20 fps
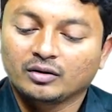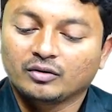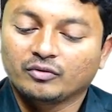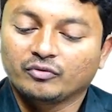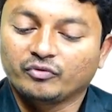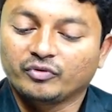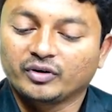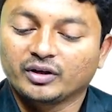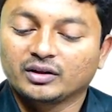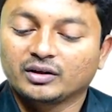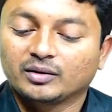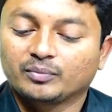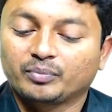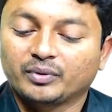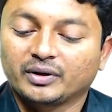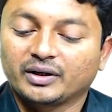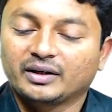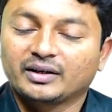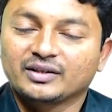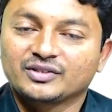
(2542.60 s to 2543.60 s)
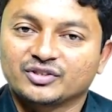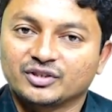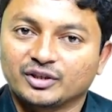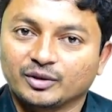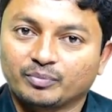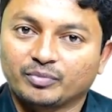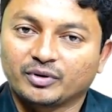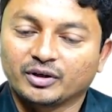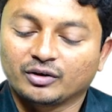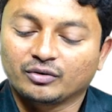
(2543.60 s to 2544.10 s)
When the plate is
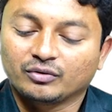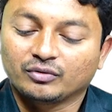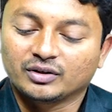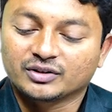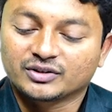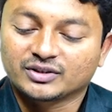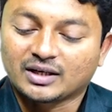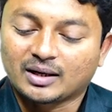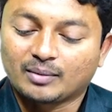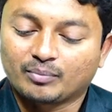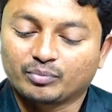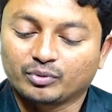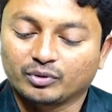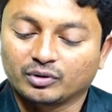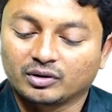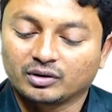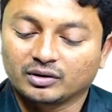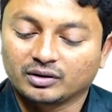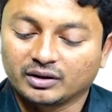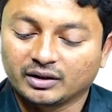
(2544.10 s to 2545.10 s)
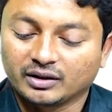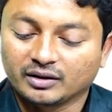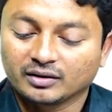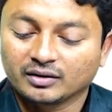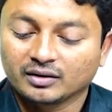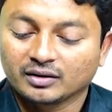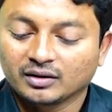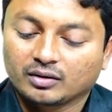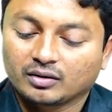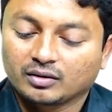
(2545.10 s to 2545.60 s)
dipped into the sample,
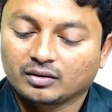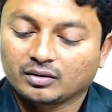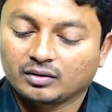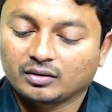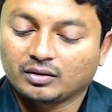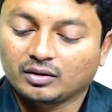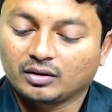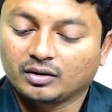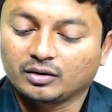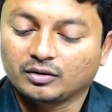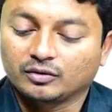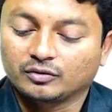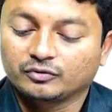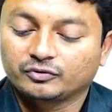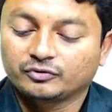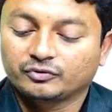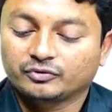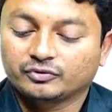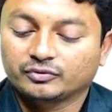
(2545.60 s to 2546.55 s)
then now